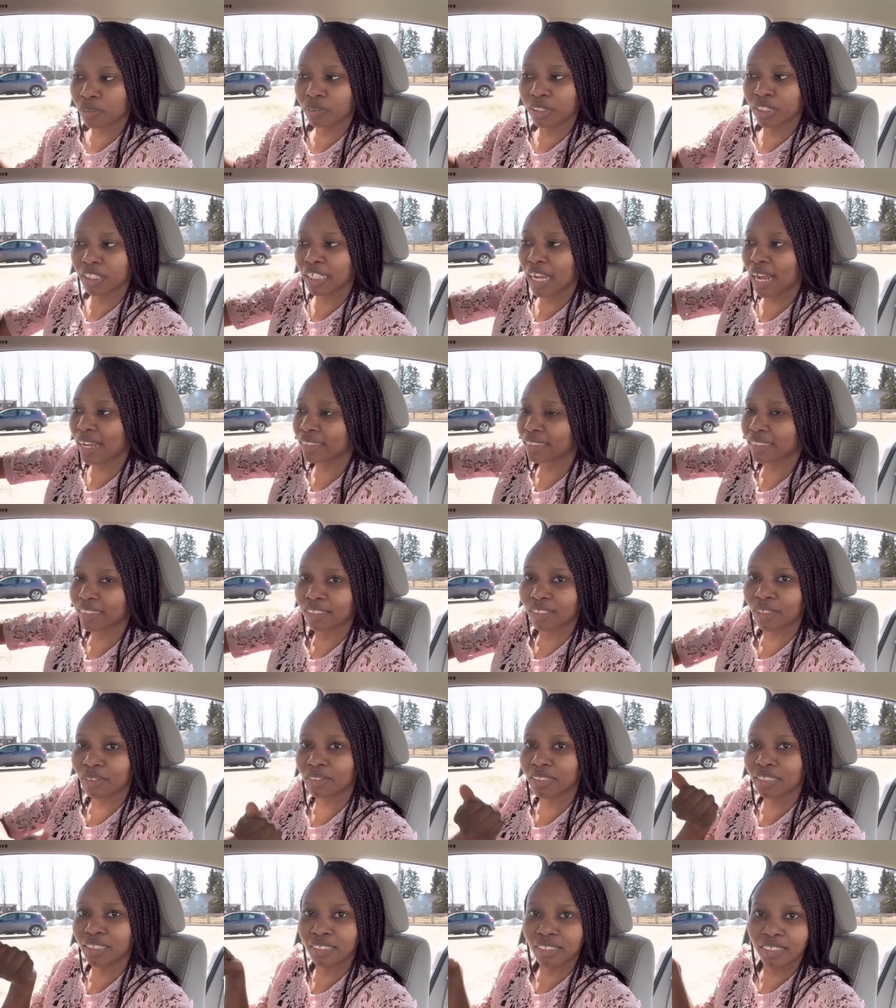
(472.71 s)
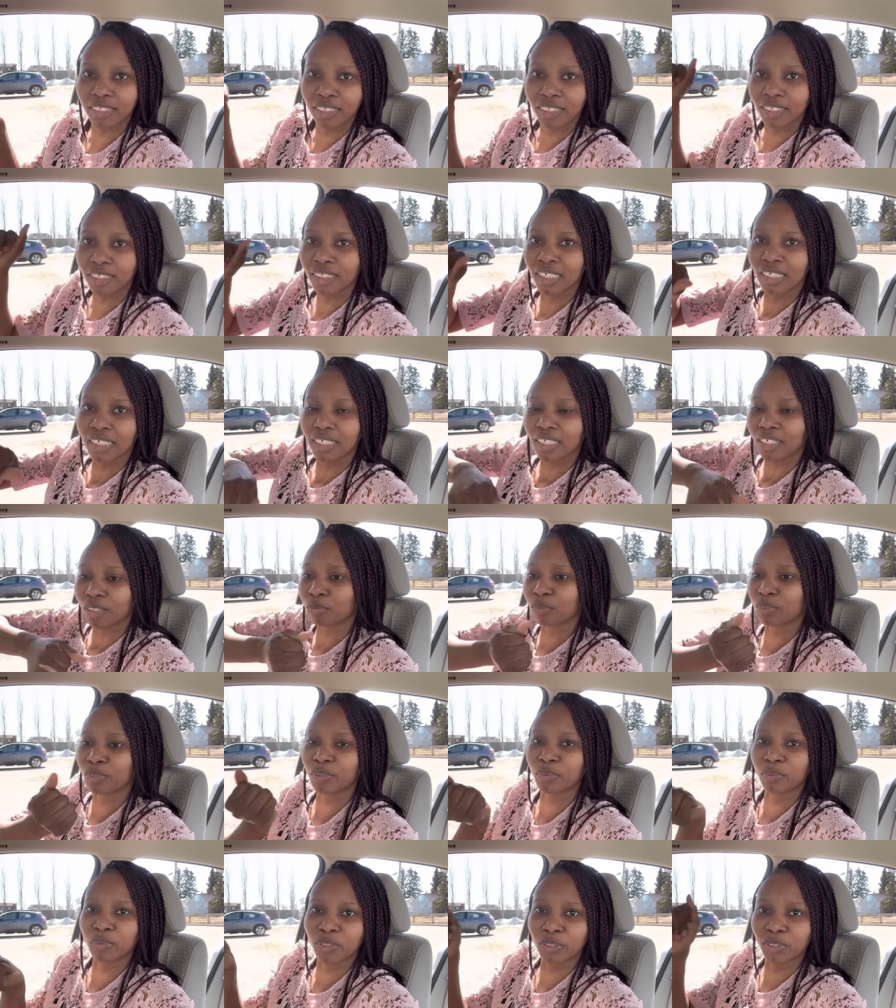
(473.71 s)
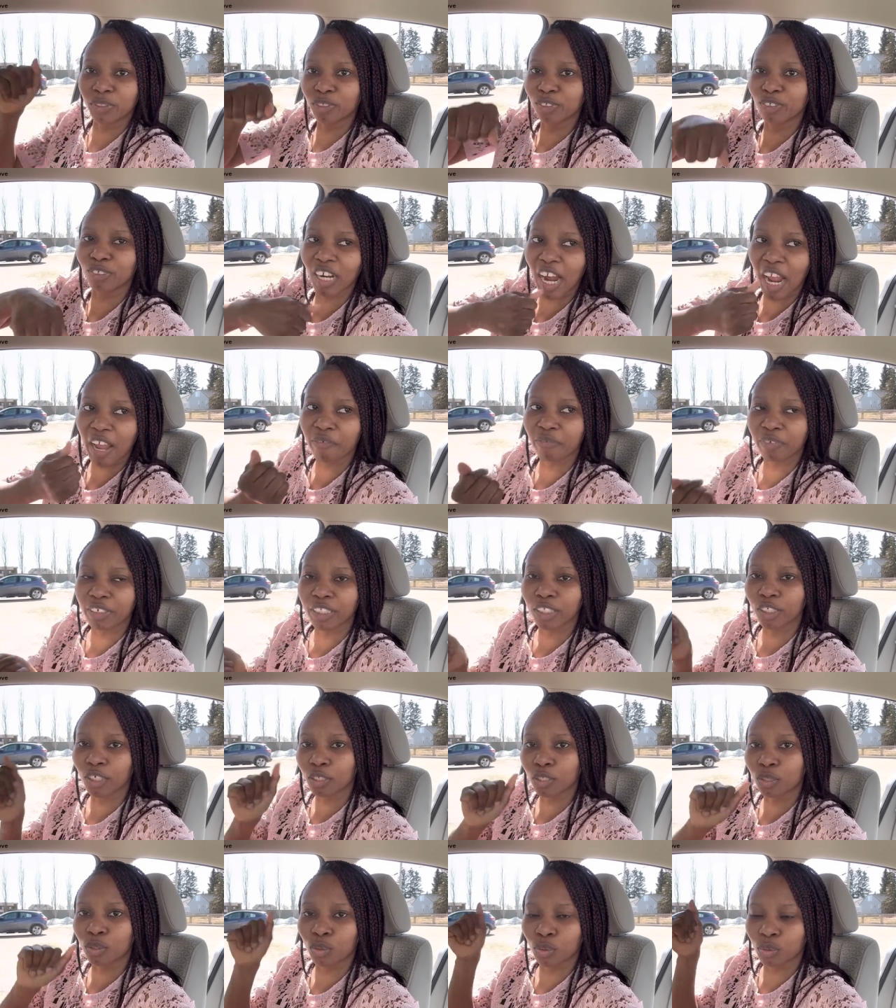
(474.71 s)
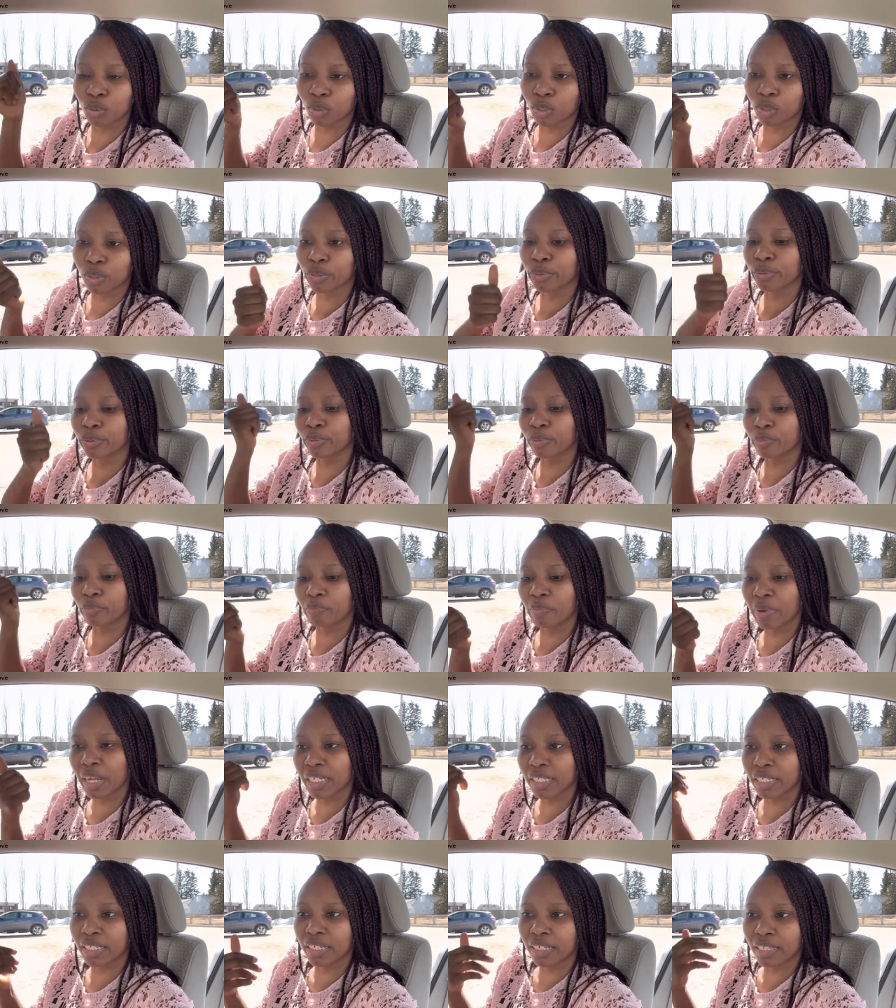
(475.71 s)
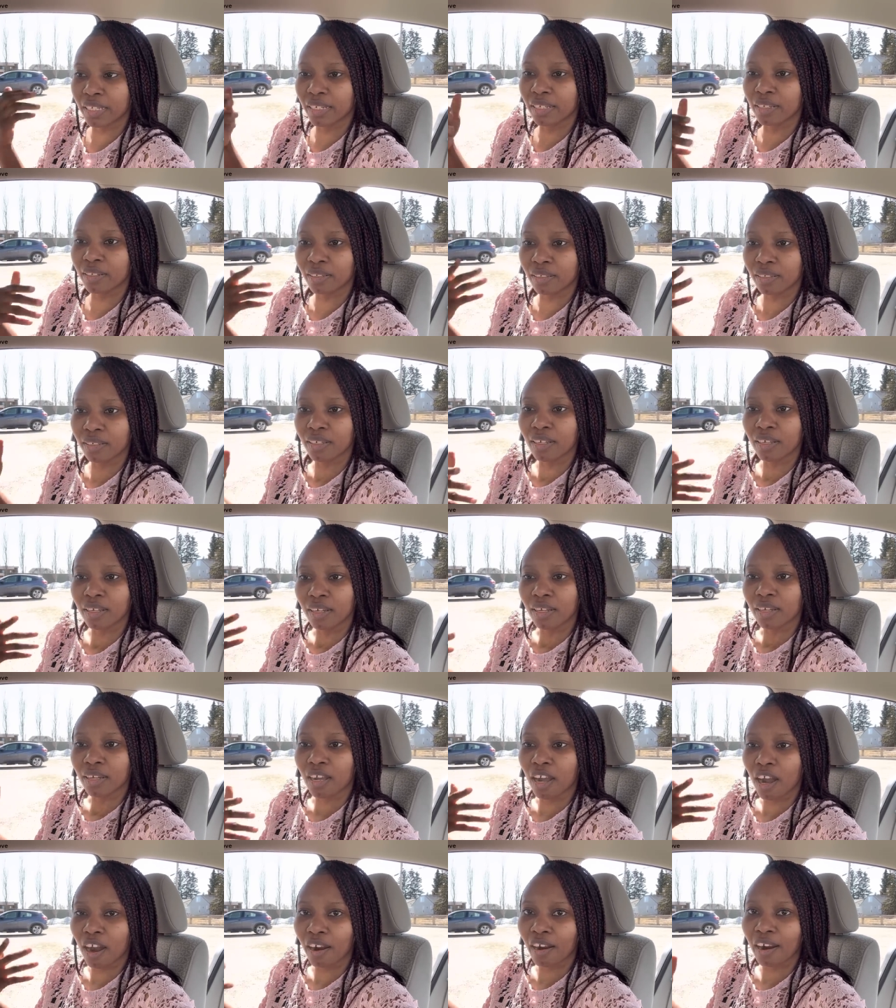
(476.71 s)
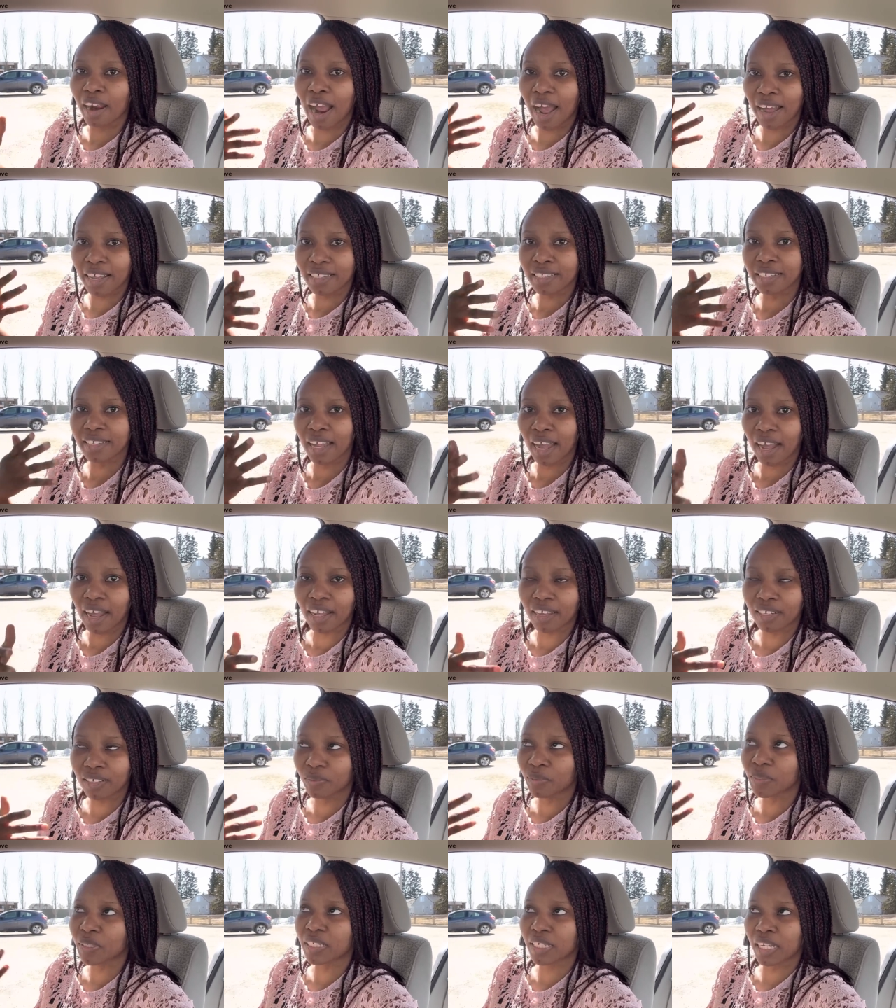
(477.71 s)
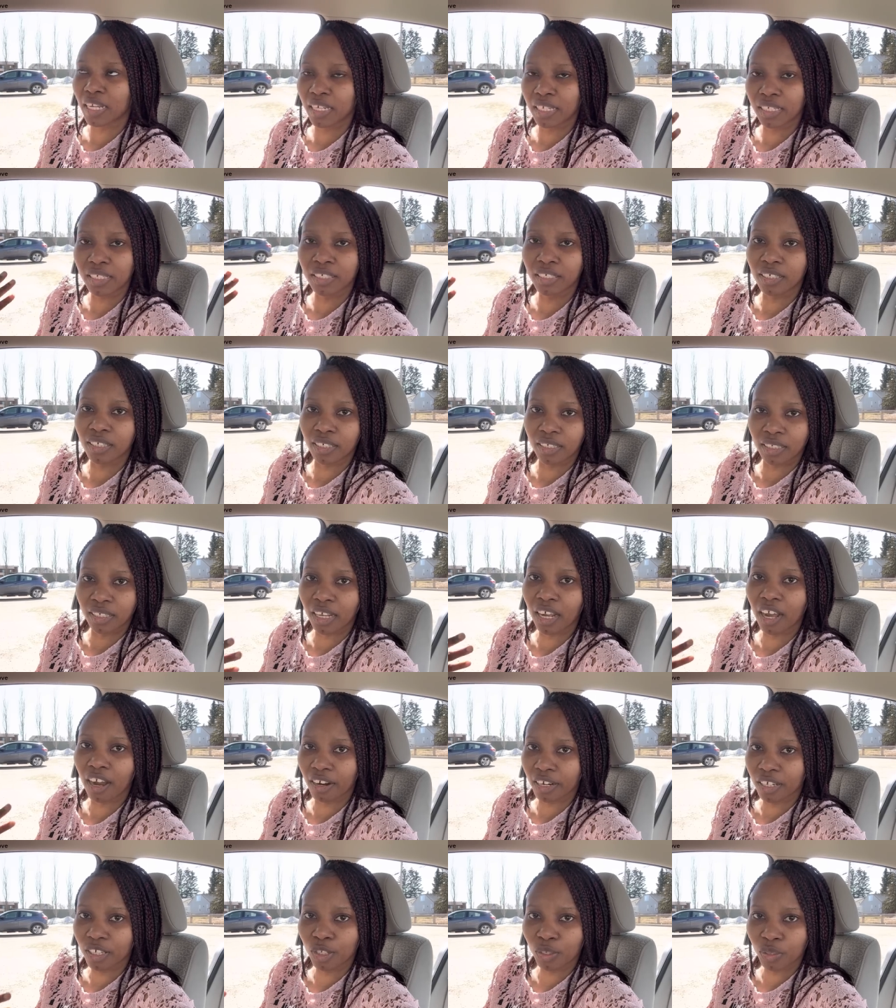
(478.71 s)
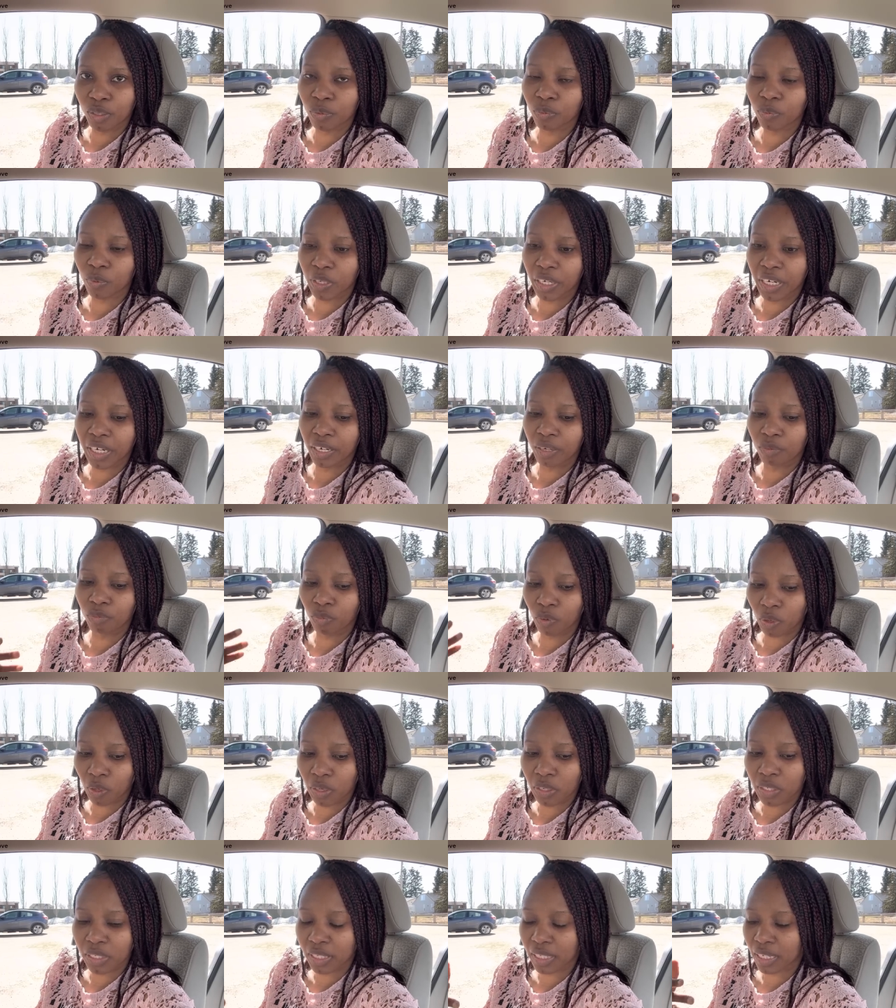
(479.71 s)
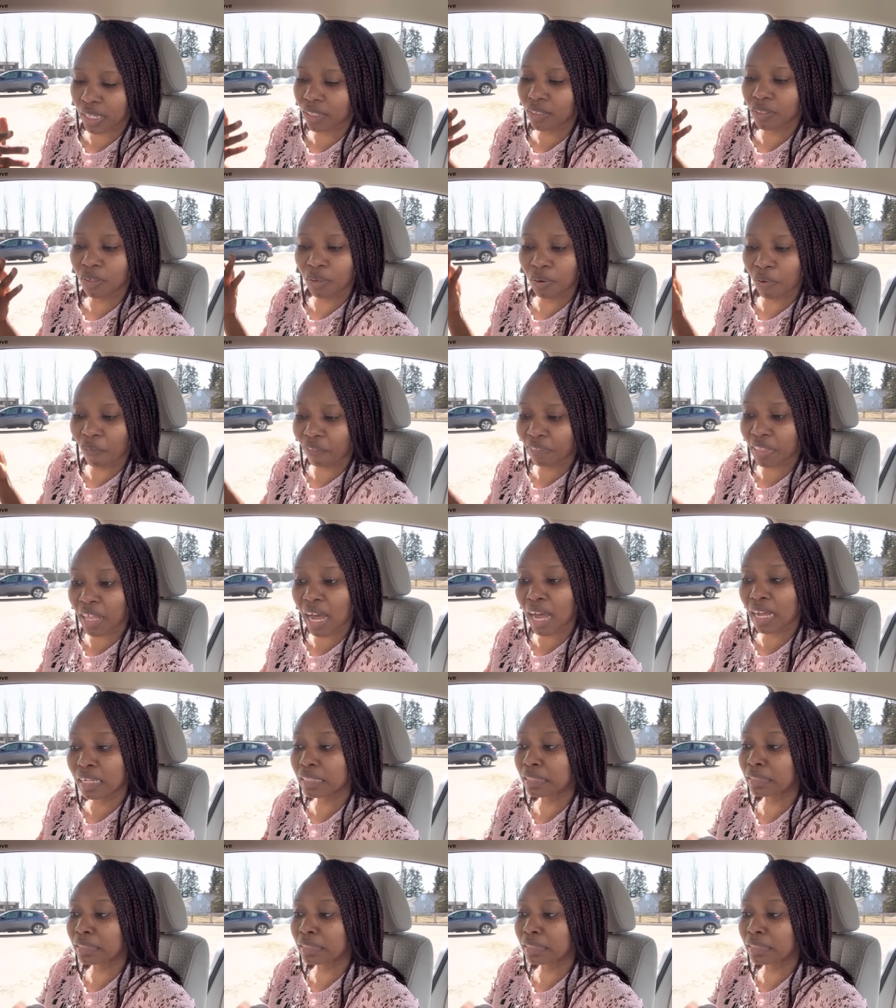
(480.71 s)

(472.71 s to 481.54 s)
We sure did all the wuru-wuru driving just to, you know, make the car answer, and it was like the car is doing what he wants and all of that.